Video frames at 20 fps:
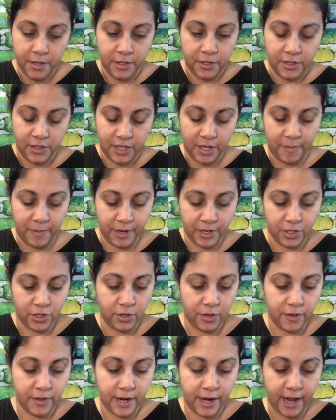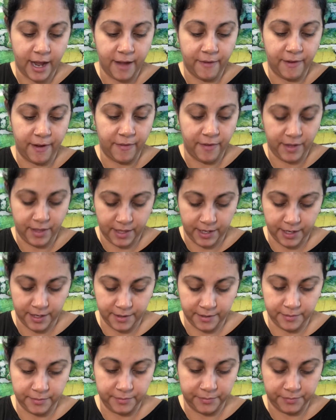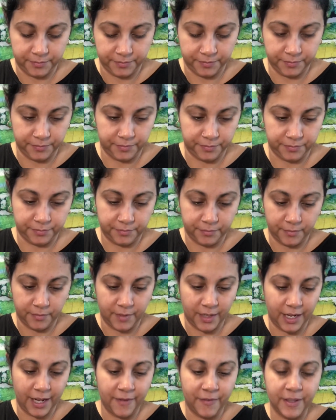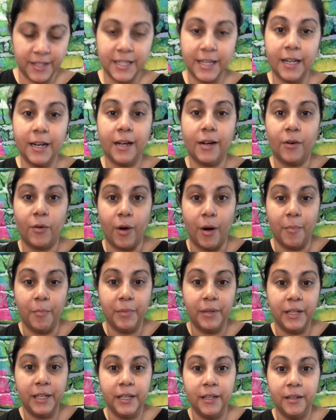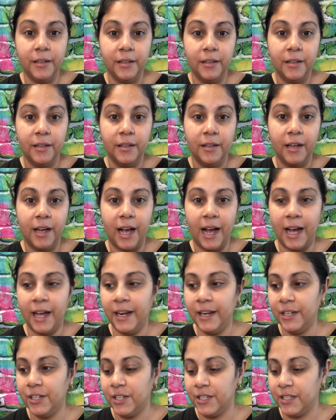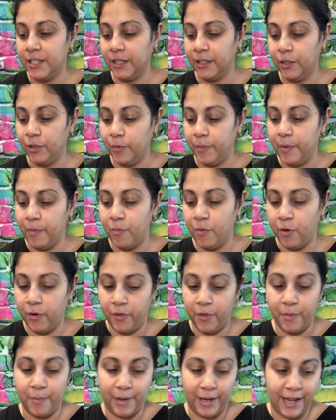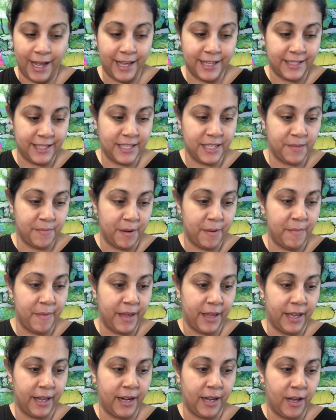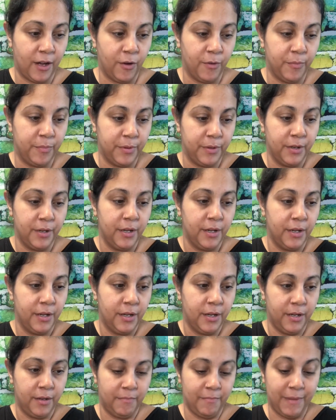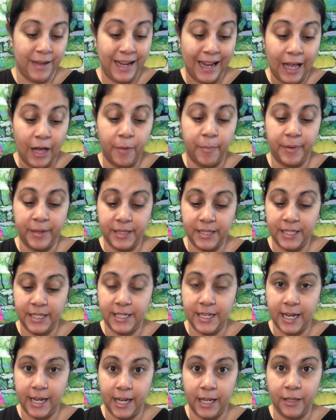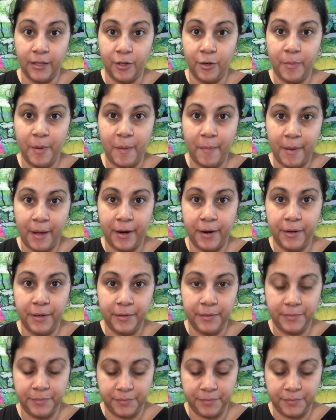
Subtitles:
So I make sure that I have everything. If it's kind of crumbly, adding just a little bit more of the molasses might help it stick a little bit better.